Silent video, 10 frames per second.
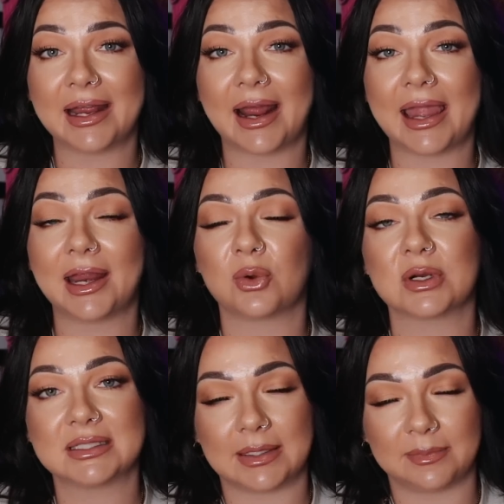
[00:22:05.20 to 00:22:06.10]
night, or
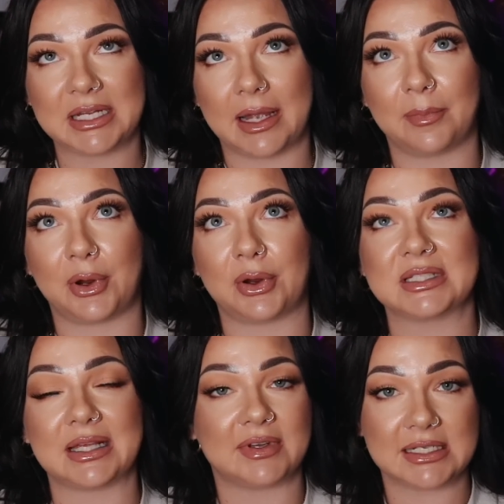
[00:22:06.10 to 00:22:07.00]
September
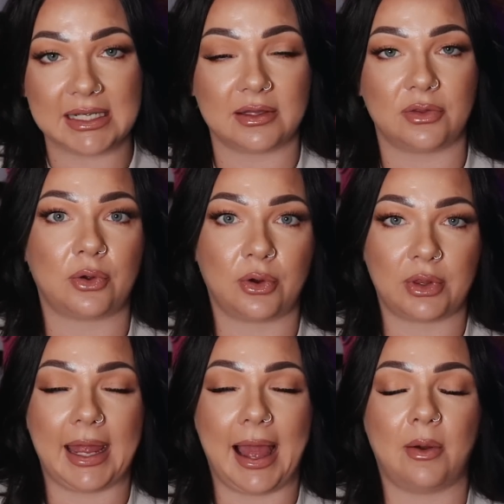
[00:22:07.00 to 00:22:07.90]
17th in the
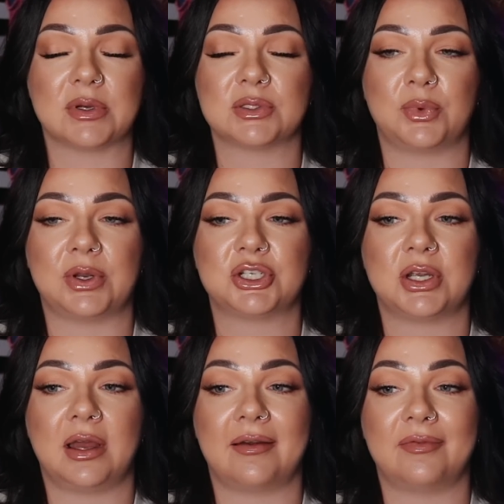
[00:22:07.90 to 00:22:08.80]
early hours, which
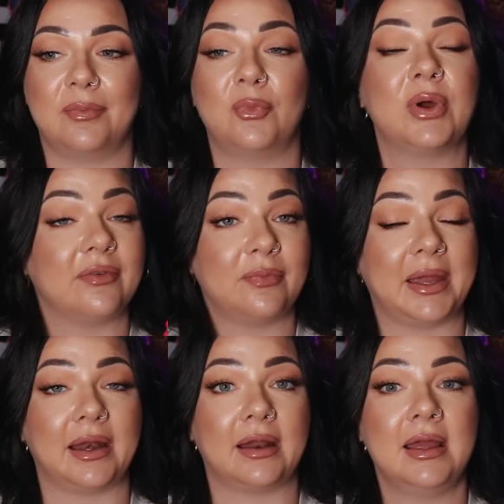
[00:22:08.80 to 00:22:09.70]
would have
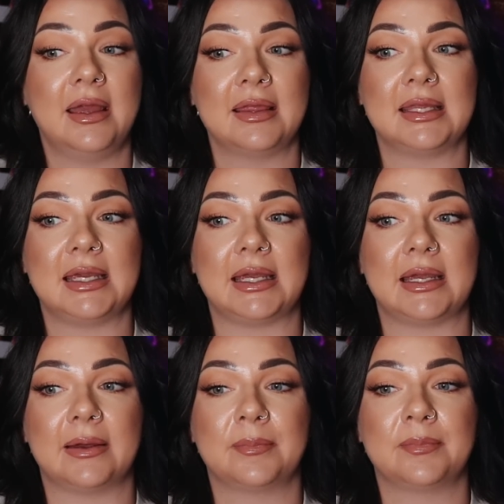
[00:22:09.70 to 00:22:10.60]
been
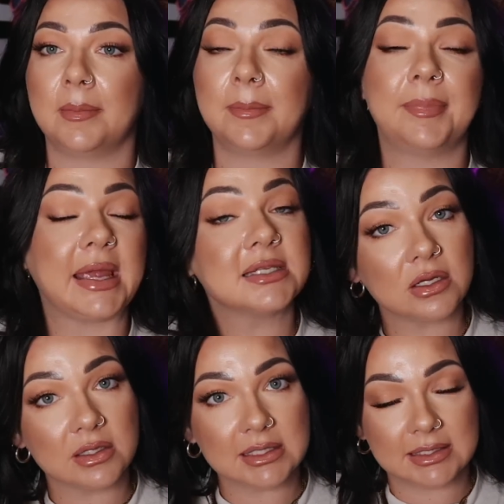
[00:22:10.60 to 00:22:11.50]
the Based
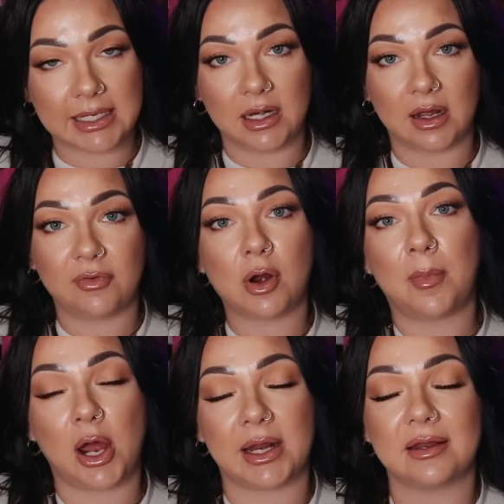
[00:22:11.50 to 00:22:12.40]
on the state of her
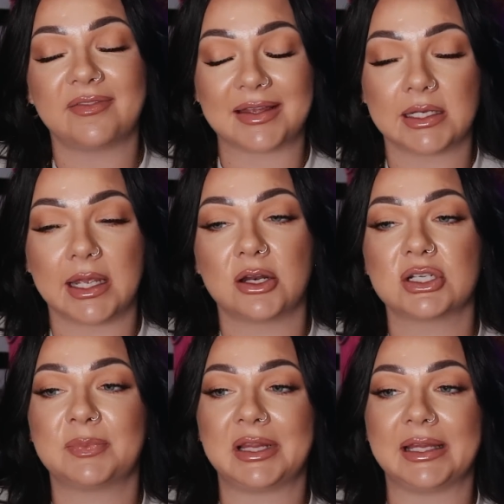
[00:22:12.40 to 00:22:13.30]
body,
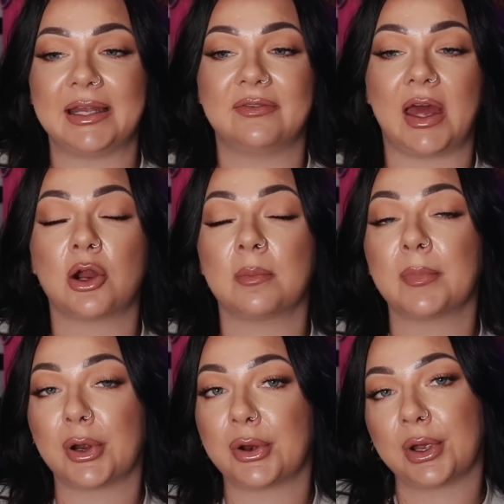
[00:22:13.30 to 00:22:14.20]
investigators believe that her
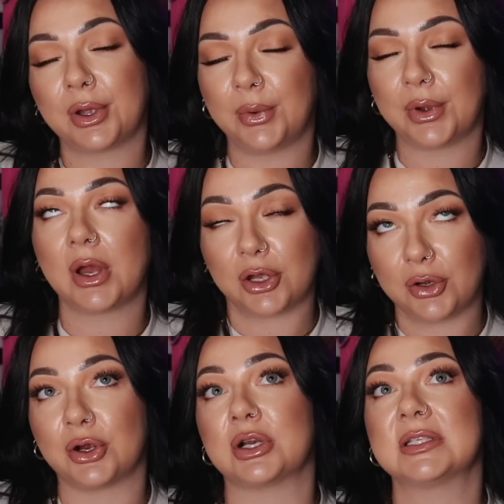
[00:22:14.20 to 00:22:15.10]
murder
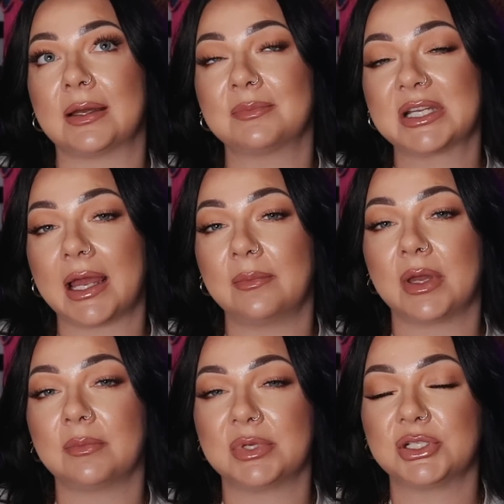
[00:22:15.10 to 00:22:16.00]
occurred sometime
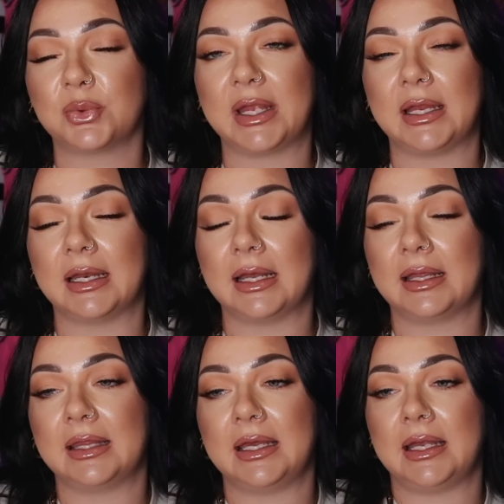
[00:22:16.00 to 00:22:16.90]
between
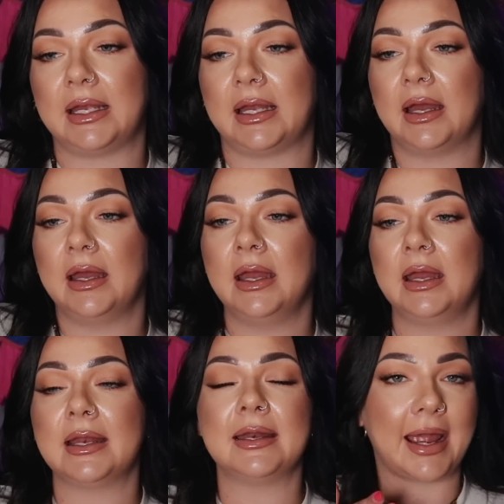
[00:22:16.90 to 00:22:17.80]
the
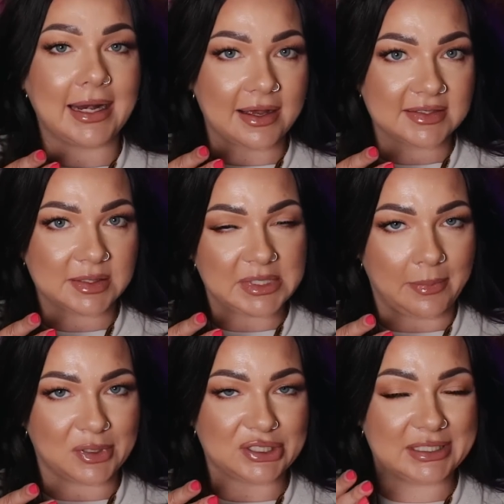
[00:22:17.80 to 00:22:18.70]
night of
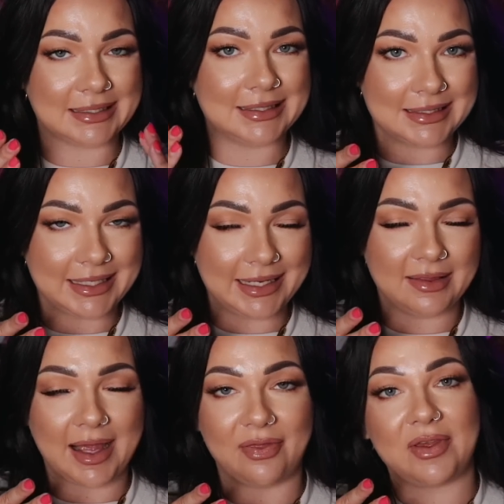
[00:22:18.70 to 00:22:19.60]
September
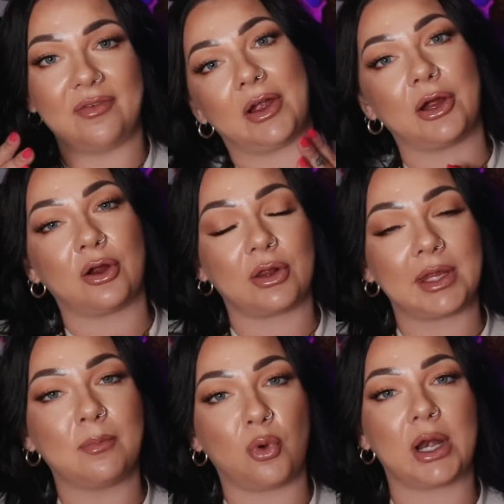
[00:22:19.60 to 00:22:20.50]
16th and the very
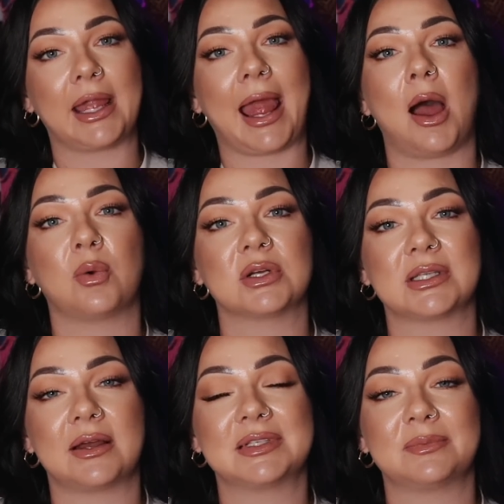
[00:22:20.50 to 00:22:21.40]
early morning hours
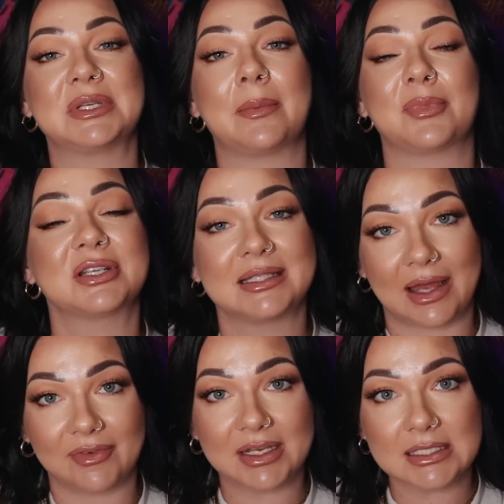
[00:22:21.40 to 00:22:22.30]
of September
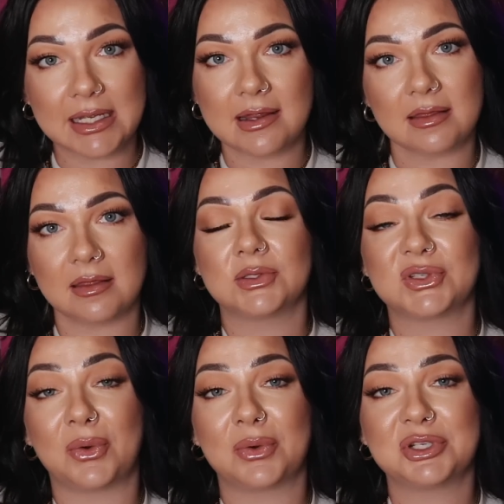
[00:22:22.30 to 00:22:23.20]
17th.
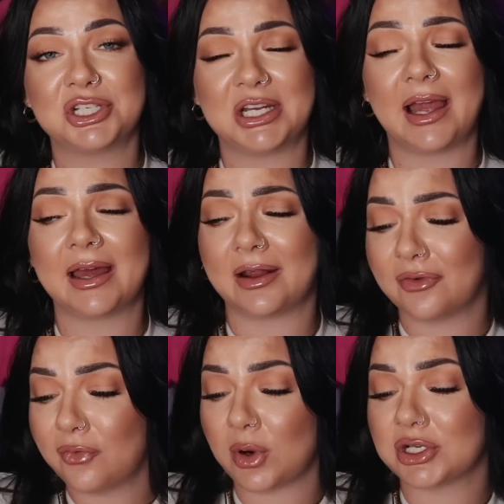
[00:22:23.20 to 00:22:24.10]
So she had
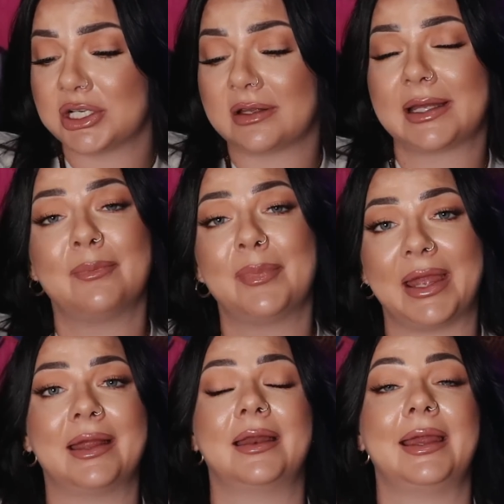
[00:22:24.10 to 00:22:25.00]
unfortunately
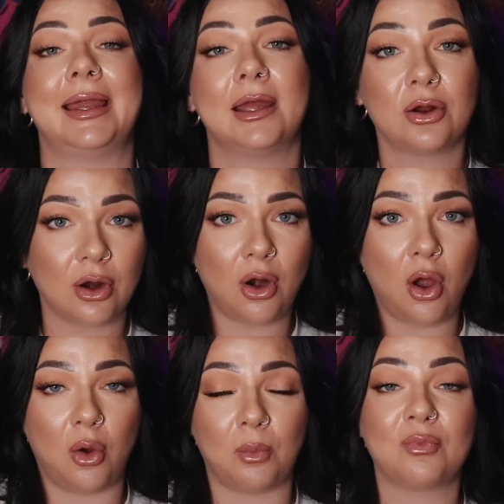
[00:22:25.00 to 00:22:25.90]
been in her
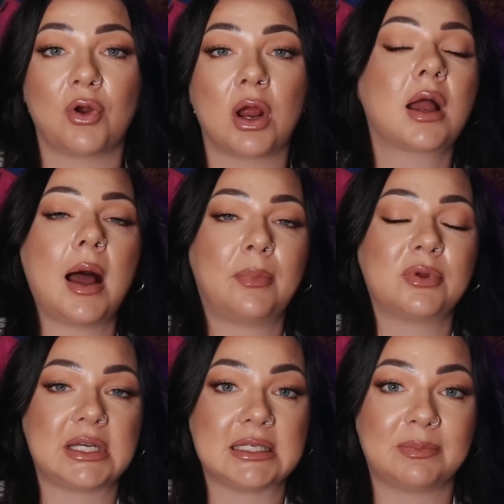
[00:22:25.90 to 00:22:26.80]
home for a
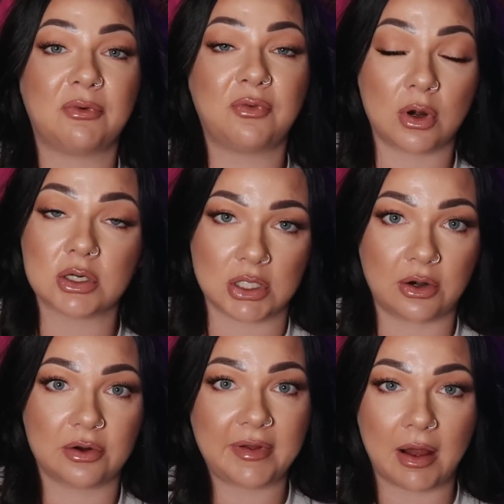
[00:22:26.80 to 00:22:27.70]
couple days before her
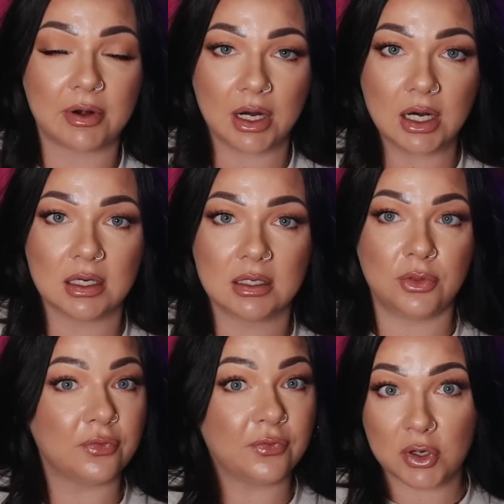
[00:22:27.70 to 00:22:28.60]
daughter found her.
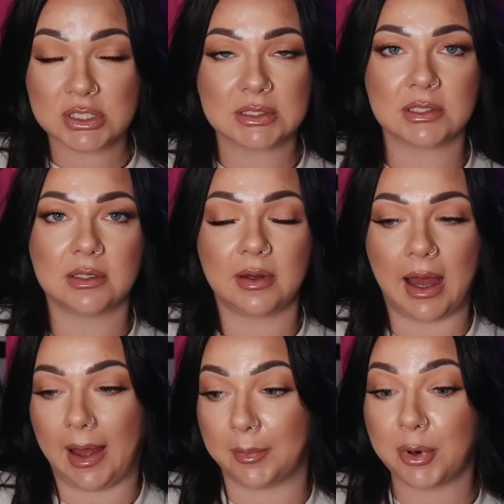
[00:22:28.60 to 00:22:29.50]
The first
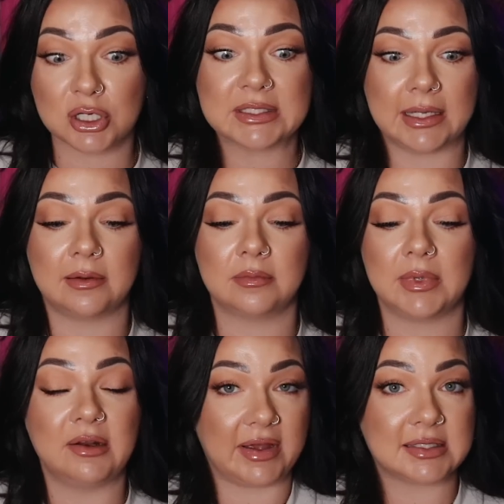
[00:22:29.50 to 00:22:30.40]
person
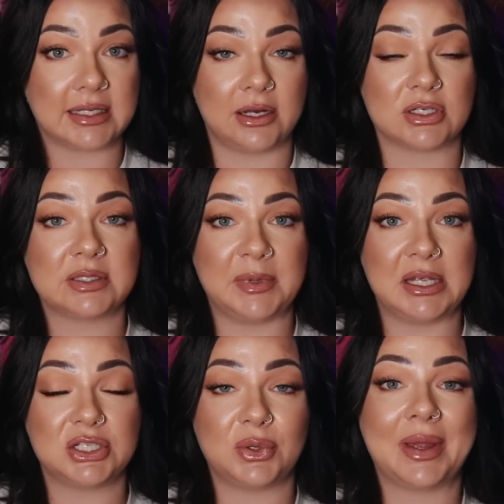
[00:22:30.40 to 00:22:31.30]
investigators
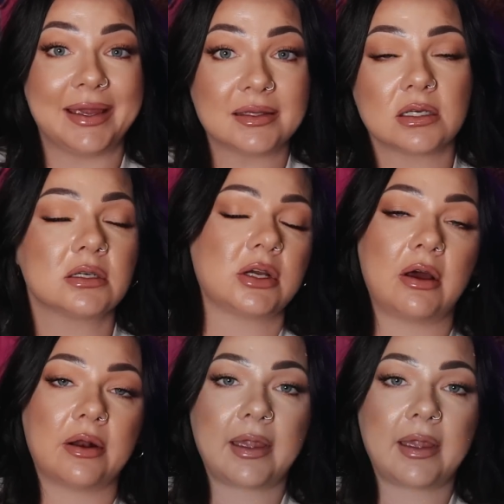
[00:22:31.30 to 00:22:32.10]
speak to is her daughter,